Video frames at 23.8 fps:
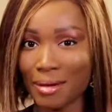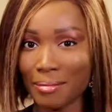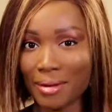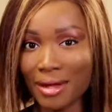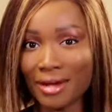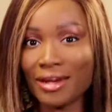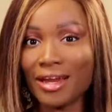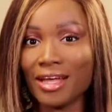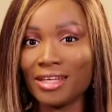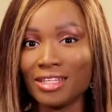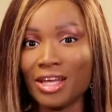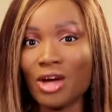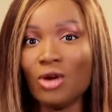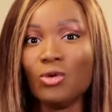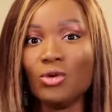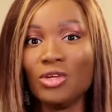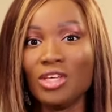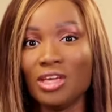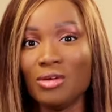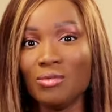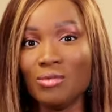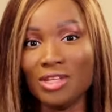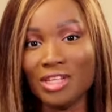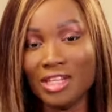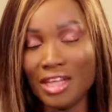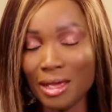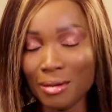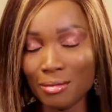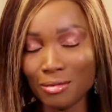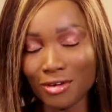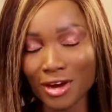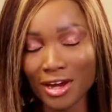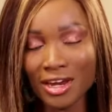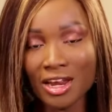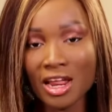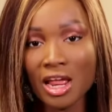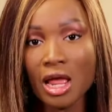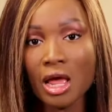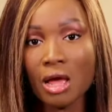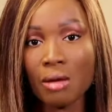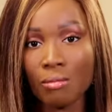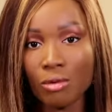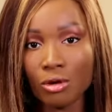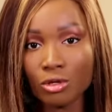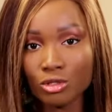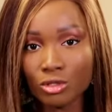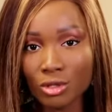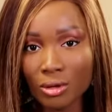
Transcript: their partners are okay with them, right? But